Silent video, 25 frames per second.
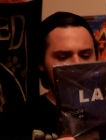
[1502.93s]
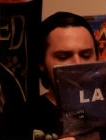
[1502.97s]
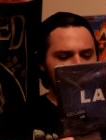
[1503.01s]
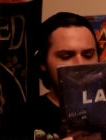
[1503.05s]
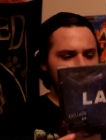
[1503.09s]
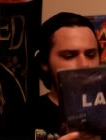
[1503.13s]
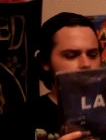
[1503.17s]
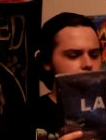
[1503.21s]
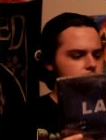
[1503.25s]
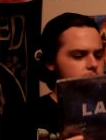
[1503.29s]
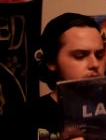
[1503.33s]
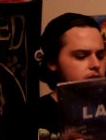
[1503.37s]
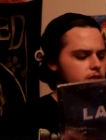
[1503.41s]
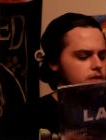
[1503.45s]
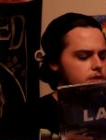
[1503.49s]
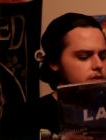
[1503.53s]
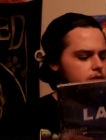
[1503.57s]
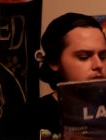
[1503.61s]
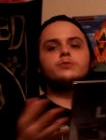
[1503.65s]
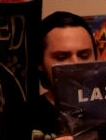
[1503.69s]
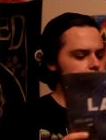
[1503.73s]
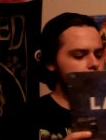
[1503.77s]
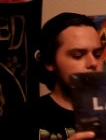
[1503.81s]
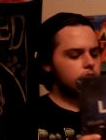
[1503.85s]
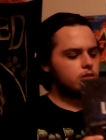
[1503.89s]
And
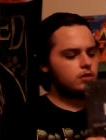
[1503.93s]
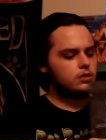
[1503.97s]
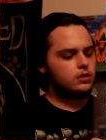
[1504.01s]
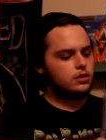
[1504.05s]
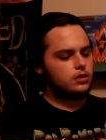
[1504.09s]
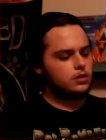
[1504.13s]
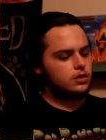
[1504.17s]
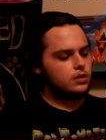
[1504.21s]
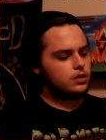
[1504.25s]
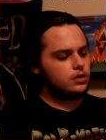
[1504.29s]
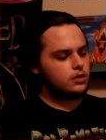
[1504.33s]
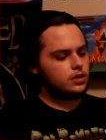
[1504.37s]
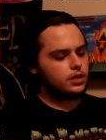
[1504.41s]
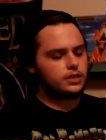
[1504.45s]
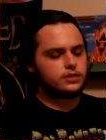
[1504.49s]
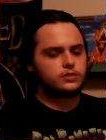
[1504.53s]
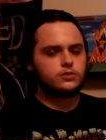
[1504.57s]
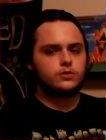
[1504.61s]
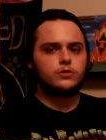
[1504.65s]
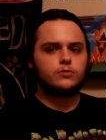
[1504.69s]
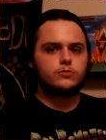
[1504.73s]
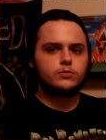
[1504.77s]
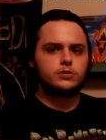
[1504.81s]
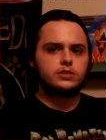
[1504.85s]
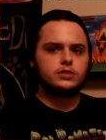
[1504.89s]
yeah, so
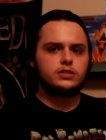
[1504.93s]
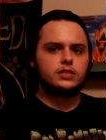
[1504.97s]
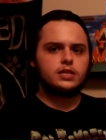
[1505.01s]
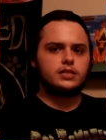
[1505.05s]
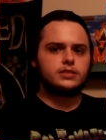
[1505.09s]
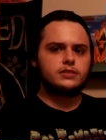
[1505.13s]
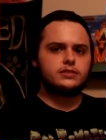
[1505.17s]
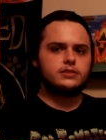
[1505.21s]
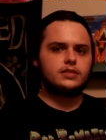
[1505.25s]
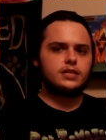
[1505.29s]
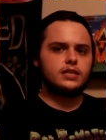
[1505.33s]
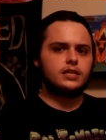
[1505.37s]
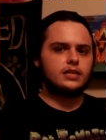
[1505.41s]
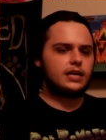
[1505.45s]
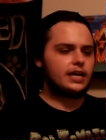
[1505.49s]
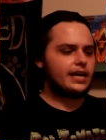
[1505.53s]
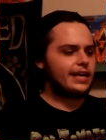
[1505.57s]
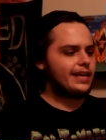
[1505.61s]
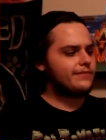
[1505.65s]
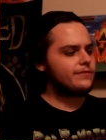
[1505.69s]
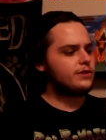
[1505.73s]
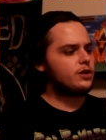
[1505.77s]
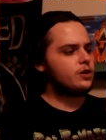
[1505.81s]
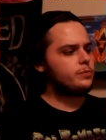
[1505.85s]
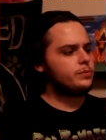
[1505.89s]
a really nice set. I
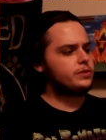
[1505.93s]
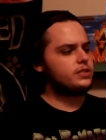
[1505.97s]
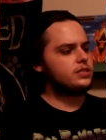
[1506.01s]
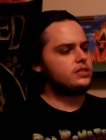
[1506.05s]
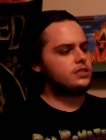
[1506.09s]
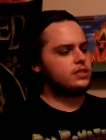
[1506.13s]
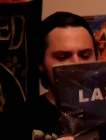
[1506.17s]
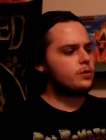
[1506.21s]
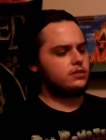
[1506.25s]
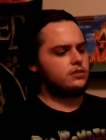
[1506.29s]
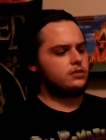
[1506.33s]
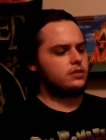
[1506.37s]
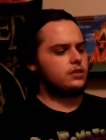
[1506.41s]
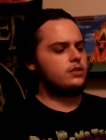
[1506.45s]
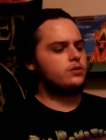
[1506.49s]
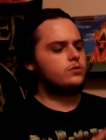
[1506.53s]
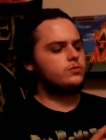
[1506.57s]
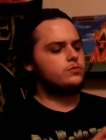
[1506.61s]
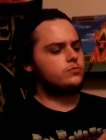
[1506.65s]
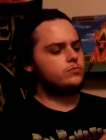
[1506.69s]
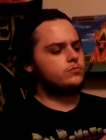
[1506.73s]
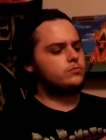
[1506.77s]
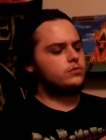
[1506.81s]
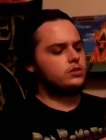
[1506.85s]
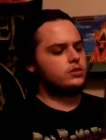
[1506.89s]
haven't opened it yet. I don't
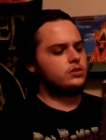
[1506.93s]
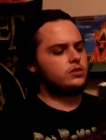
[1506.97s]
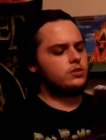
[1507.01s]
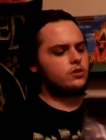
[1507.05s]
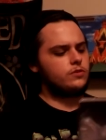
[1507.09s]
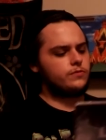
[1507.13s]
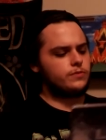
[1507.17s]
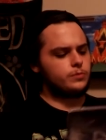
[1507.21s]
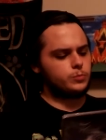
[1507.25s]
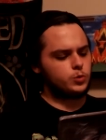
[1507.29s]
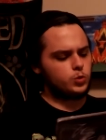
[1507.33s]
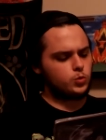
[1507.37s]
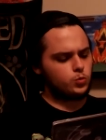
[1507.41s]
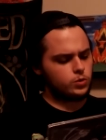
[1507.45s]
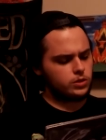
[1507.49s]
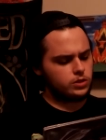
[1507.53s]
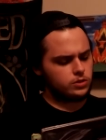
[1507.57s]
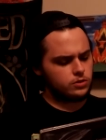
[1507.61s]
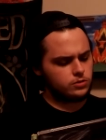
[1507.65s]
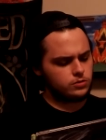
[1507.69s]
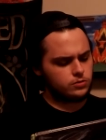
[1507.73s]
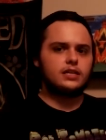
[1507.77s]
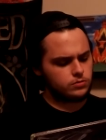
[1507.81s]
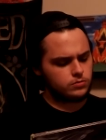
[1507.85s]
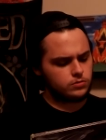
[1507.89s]
really know if I'm going
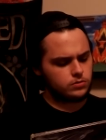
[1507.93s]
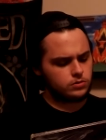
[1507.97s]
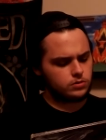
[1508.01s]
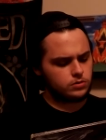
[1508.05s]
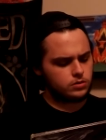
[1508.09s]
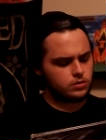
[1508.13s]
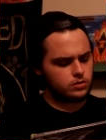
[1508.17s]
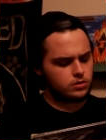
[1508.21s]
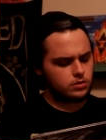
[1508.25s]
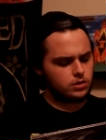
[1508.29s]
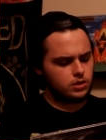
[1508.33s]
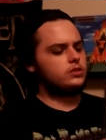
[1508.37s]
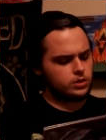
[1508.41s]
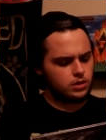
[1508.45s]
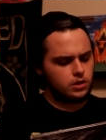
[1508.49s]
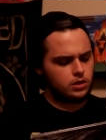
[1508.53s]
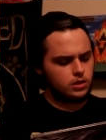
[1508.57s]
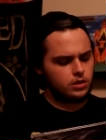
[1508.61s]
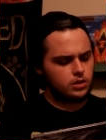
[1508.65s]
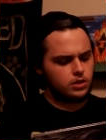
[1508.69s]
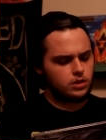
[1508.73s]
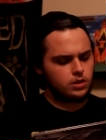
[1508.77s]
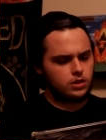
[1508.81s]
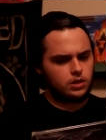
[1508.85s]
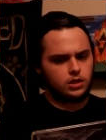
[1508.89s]
to.
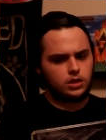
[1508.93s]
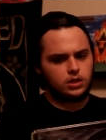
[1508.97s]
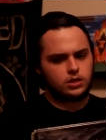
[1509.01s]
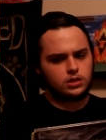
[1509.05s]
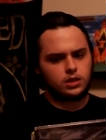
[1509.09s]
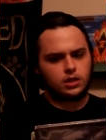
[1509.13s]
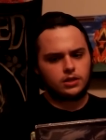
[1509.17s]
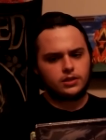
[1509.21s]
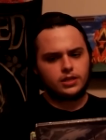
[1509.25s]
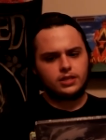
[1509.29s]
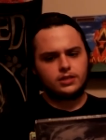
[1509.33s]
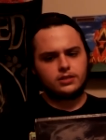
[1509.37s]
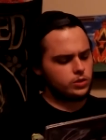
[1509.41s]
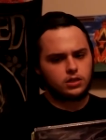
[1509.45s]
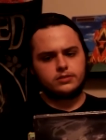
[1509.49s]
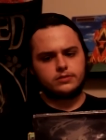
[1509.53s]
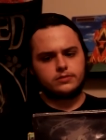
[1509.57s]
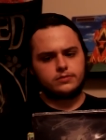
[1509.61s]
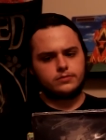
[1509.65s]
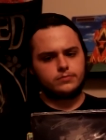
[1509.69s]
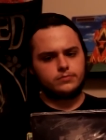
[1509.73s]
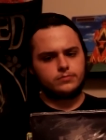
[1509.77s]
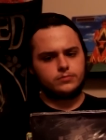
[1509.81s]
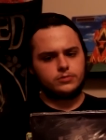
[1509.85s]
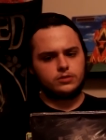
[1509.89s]
Not that it's
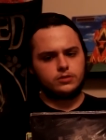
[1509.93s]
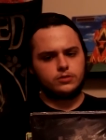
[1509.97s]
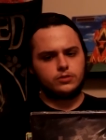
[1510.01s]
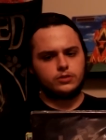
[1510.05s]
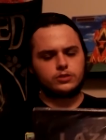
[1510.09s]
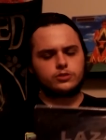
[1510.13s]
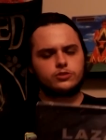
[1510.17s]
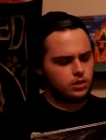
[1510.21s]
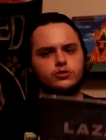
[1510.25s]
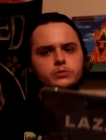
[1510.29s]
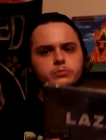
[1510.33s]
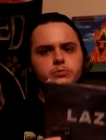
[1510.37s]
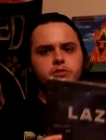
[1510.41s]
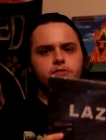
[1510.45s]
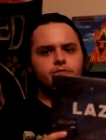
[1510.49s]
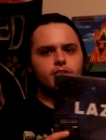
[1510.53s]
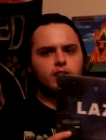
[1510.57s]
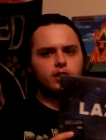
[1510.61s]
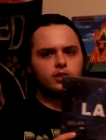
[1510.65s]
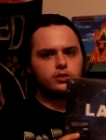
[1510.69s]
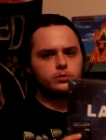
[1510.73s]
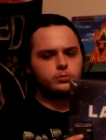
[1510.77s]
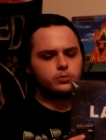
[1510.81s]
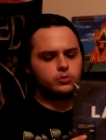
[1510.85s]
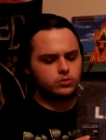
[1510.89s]
extremely
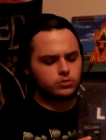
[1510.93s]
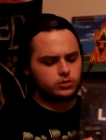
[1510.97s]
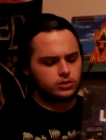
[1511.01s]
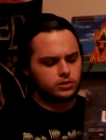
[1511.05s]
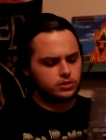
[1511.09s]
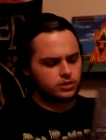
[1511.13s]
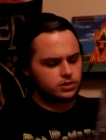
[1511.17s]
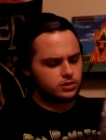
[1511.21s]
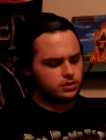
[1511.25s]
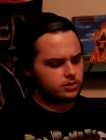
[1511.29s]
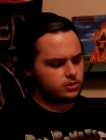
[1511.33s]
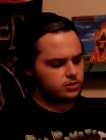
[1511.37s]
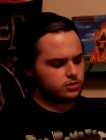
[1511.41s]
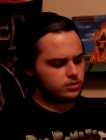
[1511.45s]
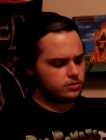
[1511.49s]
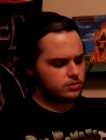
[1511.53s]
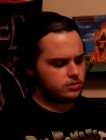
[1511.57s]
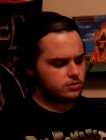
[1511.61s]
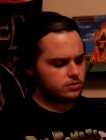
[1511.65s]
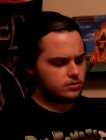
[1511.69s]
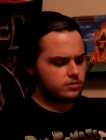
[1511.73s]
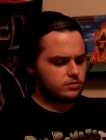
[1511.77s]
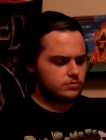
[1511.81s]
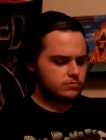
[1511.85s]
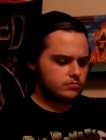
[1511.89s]
valuable or anything. It's just
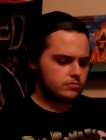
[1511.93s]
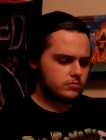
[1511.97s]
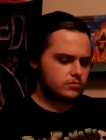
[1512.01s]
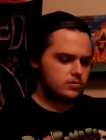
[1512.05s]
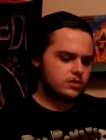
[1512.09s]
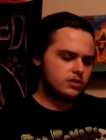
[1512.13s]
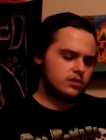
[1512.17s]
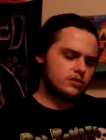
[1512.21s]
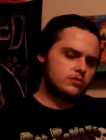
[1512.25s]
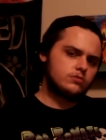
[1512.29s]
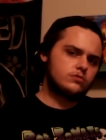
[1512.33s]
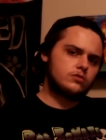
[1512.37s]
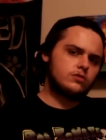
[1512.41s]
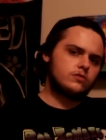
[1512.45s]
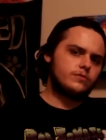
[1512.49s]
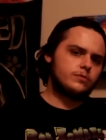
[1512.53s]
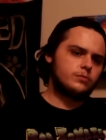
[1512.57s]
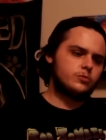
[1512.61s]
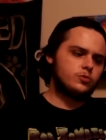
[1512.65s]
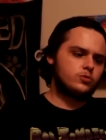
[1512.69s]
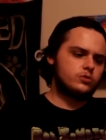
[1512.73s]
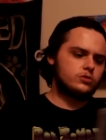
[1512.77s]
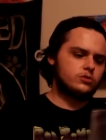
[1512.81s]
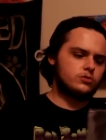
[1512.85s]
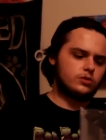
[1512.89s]
I don't know if I'm
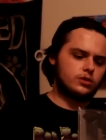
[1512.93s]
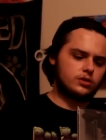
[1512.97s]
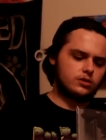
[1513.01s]
going to.